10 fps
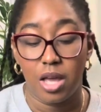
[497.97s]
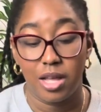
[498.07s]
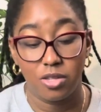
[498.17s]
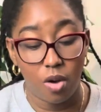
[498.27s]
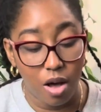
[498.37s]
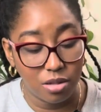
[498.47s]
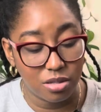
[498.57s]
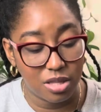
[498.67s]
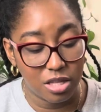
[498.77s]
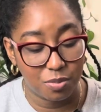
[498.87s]
And so all
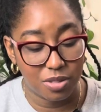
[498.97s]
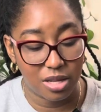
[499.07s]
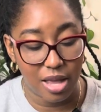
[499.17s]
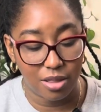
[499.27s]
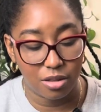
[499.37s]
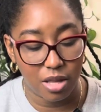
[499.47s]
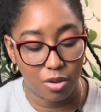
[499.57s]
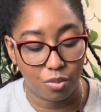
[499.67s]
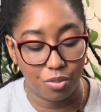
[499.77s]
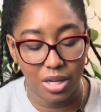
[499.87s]
those things put together, like,
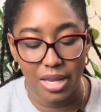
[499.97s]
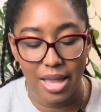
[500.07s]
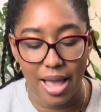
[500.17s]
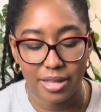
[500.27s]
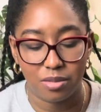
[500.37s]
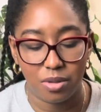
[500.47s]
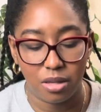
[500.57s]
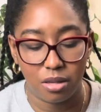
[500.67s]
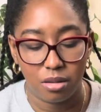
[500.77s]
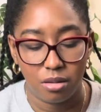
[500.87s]
really has
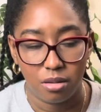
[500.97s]
me